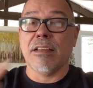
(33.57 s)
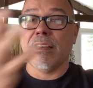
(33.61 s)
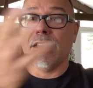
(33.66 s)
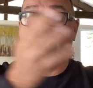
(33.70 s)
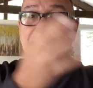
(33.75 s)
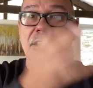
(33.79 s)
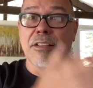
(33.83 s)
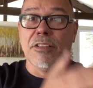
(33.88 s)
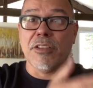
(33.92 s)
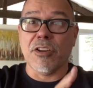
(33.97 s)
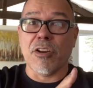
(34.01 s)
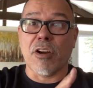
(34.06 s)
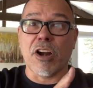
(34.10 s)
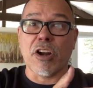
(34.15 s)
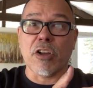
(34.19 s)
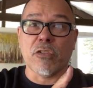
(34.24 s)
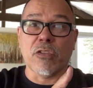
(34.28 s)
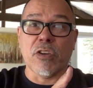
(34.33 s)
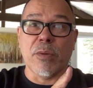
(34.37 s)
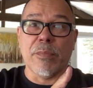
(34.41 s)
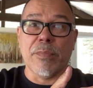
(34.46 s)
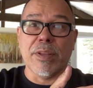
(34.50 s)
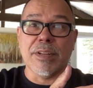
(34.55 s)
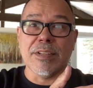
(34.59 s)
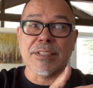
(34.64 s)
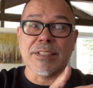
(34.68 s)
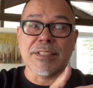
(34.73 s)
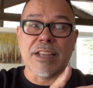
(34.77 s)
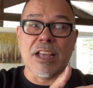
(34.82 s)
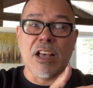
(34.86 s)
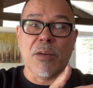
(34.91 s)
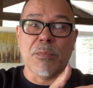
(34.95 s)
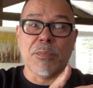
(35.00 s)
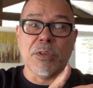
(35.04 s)
the yard equipment is to
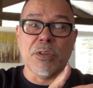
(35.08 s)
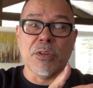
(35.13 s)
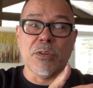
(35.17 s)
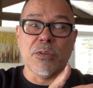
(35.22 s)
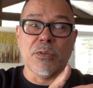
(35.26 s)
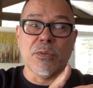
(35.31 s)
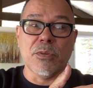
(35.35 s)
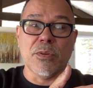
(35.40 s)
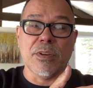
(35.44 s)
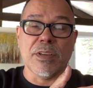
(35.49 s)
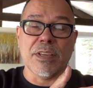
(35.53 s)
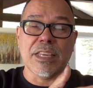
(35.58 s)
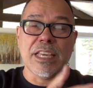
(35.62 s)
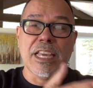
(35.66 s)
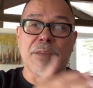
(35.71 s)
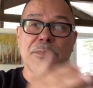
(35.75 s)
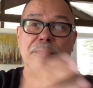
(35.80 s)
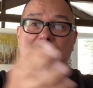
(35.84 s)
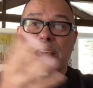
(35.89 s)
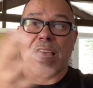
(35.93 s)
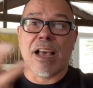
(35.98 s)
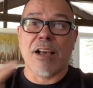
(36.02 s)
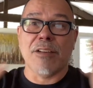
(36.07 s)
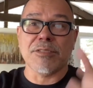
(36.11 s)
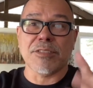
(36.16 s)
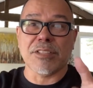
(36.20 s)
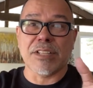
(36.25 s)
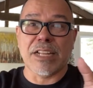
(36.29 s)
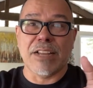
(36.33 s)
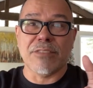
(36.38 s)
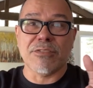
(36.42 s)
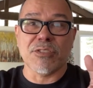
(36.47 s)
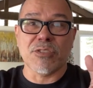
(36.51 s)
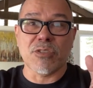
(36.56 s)
help you keep the house that
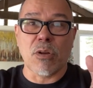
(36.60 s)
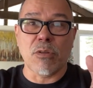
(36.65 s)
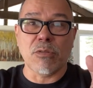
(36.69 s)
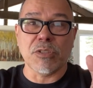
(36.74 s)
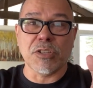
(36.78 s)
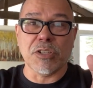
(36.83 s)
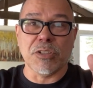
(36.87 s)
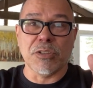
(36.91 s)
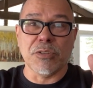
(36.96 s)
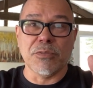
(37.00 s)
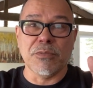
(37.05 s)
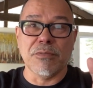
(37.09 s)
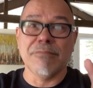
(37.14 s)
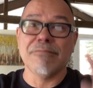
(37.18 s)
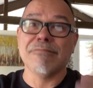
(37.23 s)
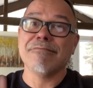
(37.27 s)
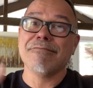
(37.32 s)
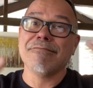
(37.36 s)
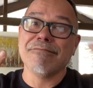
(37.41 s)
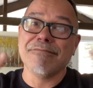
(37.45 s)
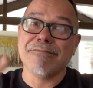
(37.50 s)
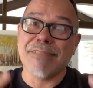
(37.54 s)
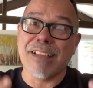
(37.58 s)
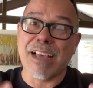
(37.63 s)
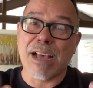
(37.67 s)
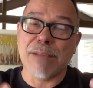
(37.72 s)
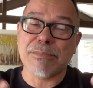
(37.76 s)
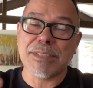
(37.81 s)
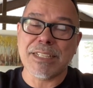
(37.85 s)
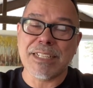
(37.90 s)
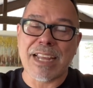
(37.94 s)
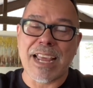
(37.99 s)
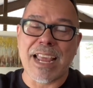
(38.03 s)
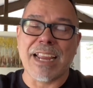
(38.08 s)
I've sold you up
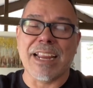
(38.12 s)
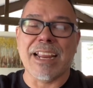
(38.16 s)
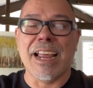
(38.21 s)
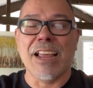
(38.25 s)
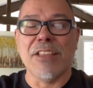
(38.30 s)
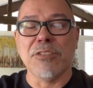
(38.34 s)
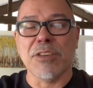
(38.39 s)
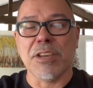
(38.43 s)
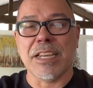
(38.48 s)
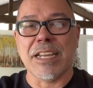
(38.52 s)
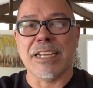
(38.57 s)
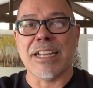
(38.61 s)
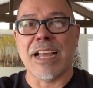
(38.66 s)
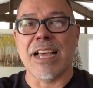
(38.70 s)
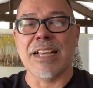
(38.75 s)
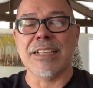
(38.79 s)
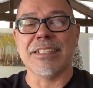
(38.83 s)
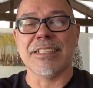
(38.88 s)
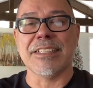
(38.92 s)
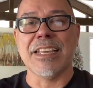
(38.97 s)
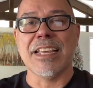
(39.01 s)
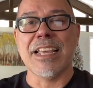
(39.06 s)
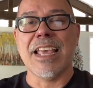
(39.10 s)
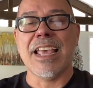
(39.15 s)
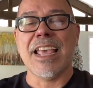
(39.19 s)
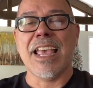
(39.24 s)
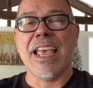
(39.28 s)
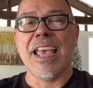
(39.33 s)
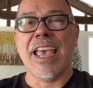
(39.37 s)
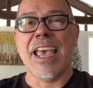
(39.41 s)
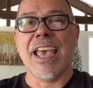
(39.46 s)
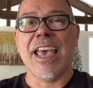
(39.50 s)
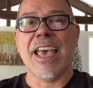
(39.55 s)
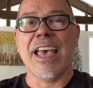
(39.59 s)
to date and looking nice
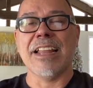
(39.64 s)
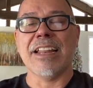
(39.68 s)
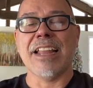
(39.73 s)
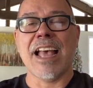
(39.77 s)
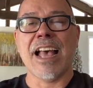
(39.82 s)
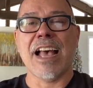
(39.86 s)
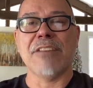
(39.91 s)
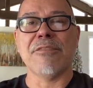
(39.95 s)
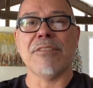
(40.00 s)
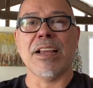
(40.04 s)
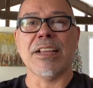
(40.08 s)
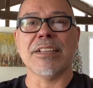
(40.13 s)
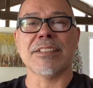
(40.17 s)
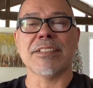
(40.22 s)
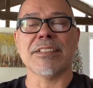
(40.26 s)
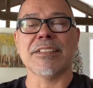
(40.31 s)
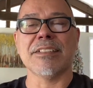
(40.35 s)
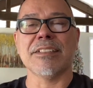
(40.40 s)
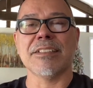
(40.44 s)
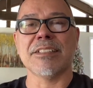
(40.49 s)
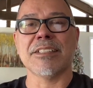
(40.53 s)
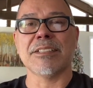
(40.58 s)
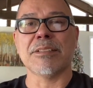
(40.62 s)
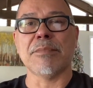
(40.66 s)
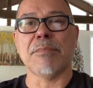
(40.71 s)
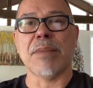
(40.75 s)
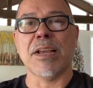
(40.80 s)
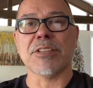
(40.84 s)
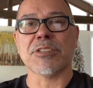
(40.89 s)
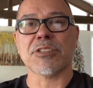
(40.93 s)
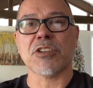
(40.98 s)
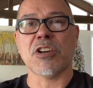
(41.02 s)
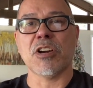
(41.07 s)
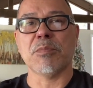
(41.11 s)
and have some
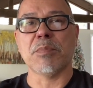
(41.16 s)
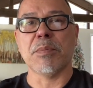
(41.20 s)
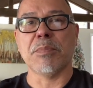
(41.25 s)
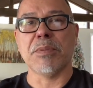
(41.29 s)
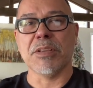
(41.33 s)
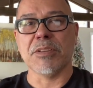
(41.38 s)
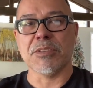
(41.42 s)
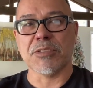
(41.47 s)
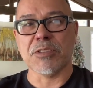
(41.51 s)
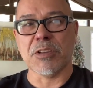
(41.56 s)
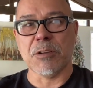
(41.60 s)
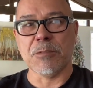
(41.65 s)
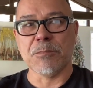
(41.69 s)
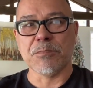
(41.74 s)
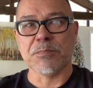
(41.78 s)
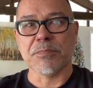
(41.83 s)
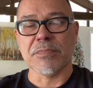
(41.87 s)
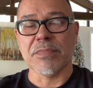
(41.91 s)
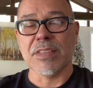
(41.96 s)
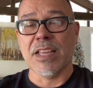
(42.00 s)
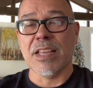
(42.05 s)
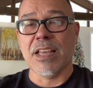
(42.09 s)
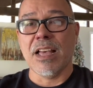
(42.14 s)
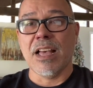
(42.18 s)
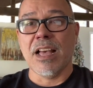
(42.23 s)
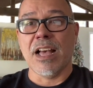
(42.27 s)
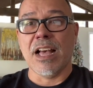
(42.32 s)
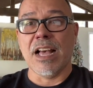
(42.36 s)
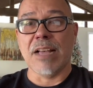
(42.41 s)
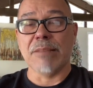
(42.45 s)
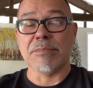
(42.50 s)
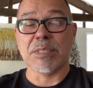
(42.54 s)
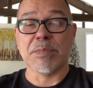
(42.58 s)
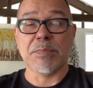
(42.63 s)
nice curb appeal. So
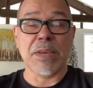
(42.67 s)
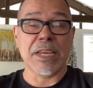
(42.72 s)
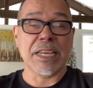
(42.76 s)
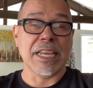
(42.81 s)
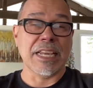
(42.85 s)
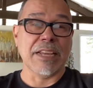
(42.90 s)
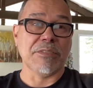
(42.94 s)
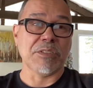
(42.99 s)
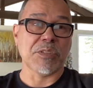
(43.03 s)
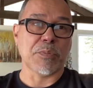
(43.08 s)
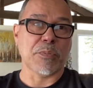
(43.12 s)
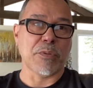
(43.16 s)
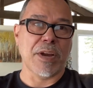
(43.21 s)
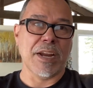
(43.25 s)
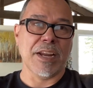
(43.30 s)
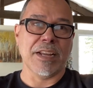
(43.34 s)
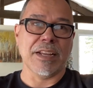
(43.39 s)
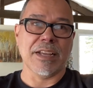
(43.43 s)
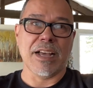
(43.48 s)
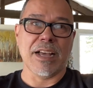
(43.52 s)
speaking of spring,